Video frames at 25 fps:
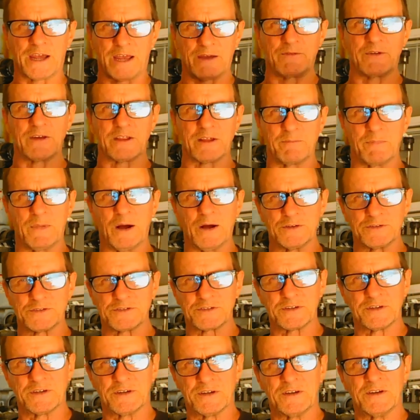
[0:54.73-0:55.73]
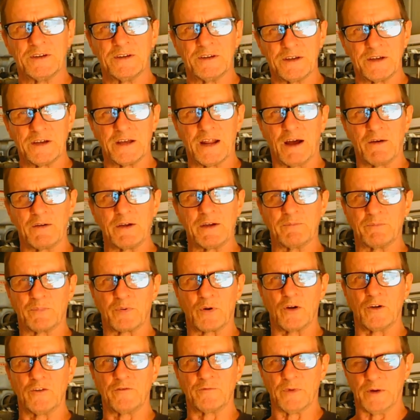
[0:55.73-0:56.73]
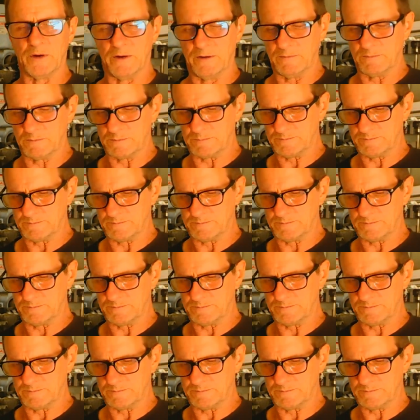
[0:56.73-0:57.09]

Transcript: to give you the most, you know, improvement.